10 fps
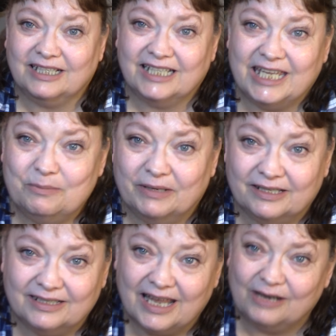keep it.
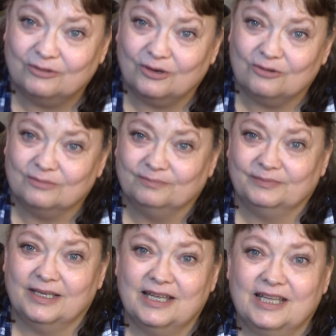I don't know.
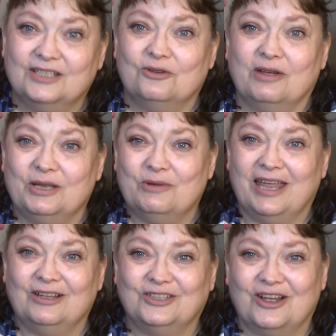So anyway,
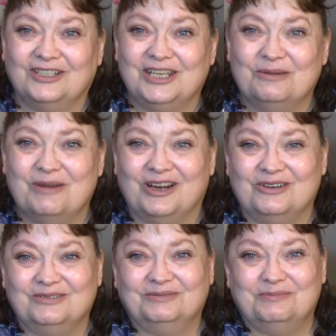I'll talk to you
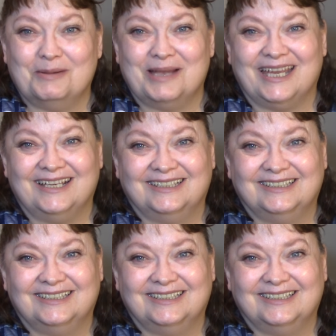tomorrow. Bye-bye.